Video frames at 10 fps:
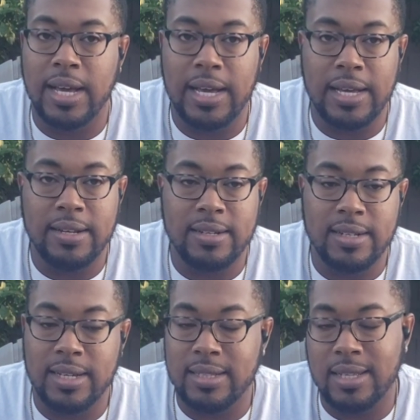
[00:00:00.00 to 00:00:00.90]
And
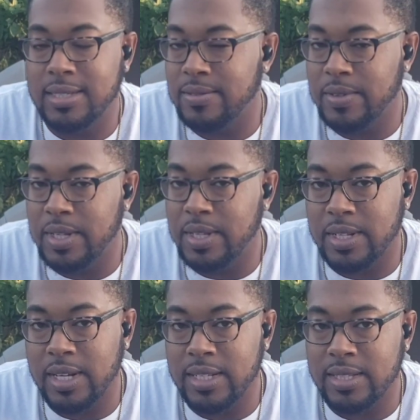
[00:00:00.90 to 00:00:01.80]
it doesn't really
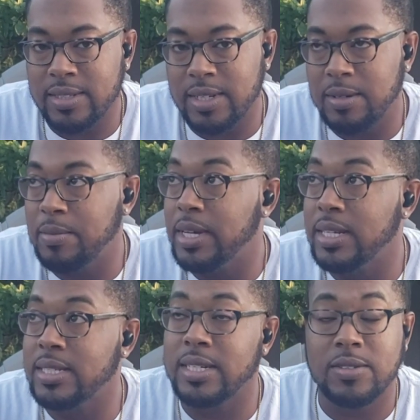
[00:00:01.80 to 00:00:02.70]
look like there's going to be
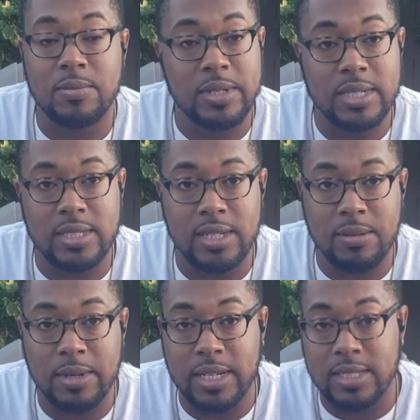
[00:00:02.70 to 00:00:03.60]
any chance for me to see
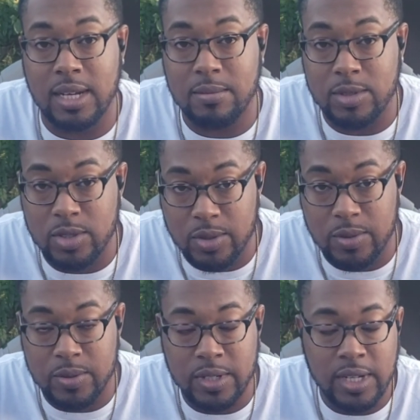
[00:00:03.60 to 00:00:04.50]
him anytime soon.